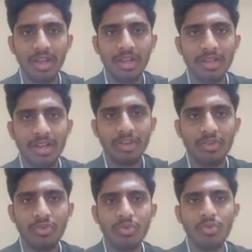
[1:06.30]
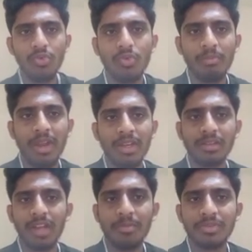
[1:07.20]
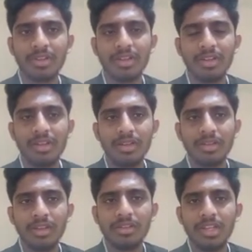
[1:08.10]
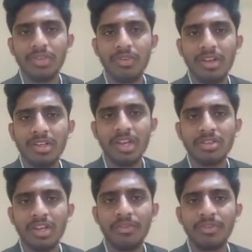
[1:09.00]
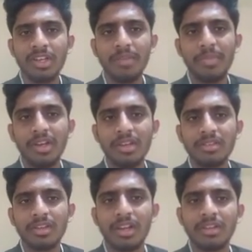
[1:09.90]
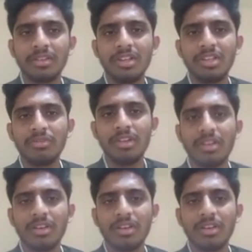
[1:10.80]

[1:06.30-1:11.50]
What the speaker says: There are two main types: the chi-square test of independence and chi-square